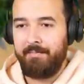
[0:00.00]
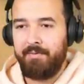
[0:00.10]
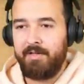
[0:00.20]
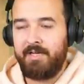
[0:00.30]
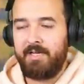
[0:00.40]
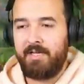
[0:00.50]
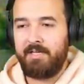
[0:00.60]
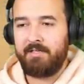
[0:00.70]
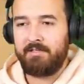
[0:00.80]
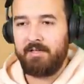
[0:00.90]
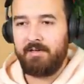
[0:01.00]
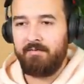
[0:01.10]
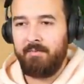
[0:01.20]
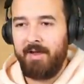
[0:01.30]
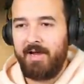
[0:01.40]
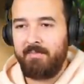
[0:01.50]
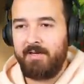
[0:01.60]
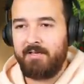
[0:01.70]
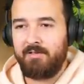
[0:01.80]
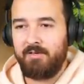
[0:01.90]
And then please Remind
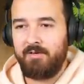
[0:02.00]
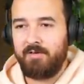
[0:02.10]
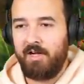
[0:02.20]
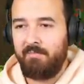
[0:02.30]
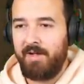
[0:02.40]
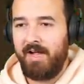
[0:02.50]
me to come